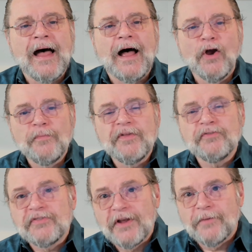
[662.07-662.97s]
I hope this
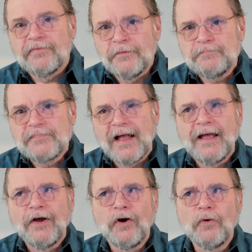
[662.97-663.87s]
was helpful.
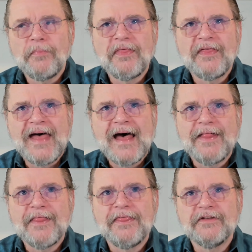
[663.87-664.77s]
I hope
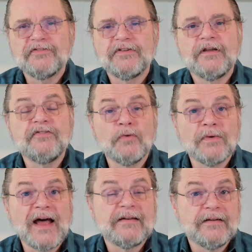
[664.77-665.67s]
that this gives you
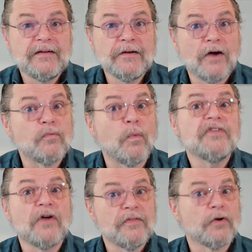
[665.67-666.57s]
an idea of
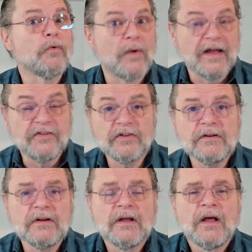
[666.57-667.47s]
what's on the
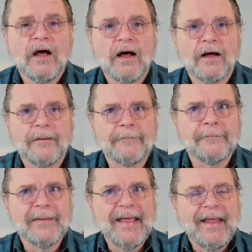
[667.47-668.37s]
horizon
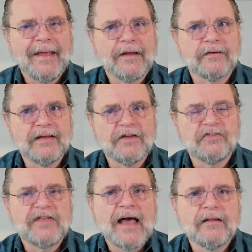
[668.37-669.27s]
and
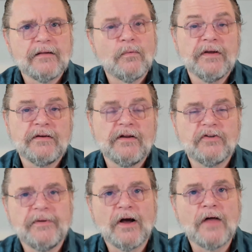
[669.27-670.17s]
exactly what you need
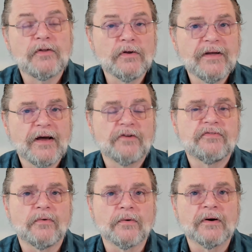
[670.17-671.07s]
to be on the lookout
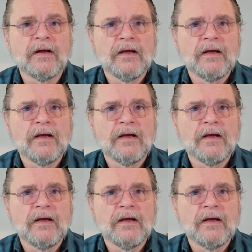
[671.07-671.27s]
for.